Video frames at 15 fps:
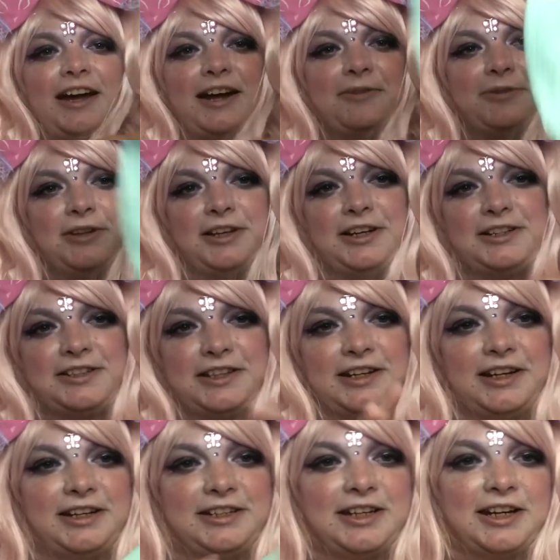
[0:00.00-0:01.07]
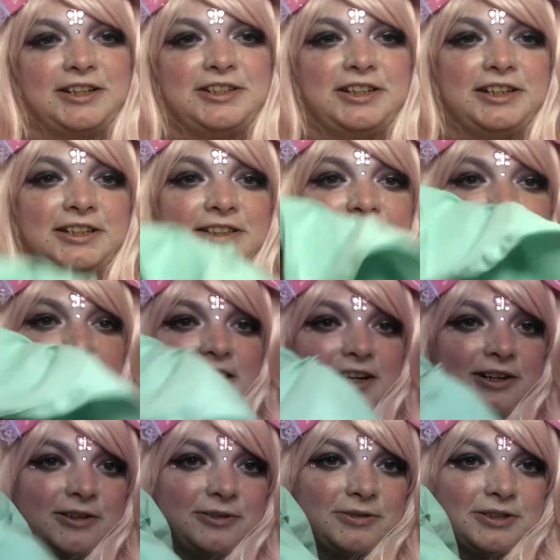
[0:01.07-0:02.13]
I realized that I attached it inside
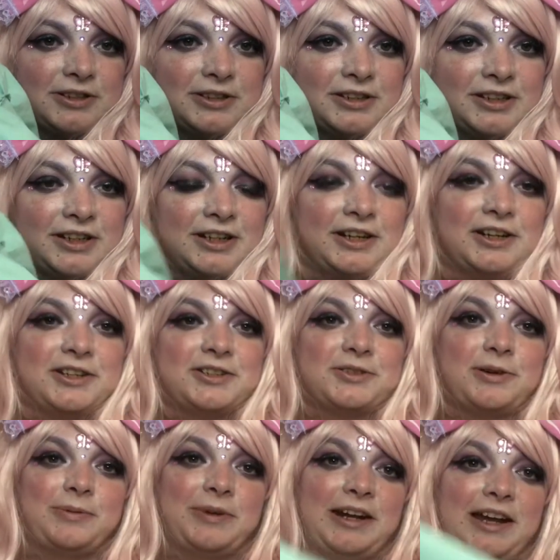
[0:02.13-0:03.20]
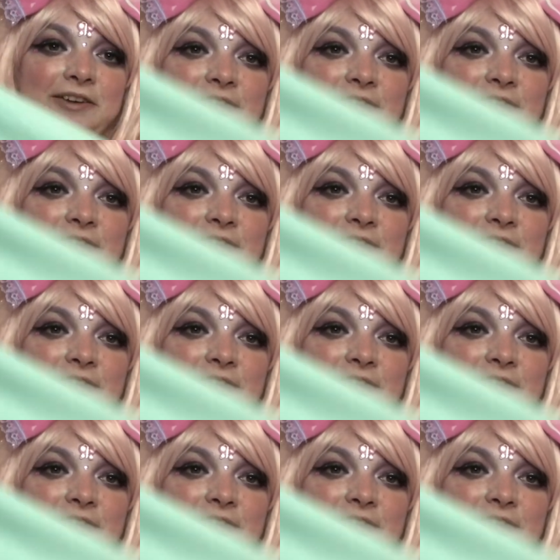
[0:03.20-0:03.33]
out. So I'm going to have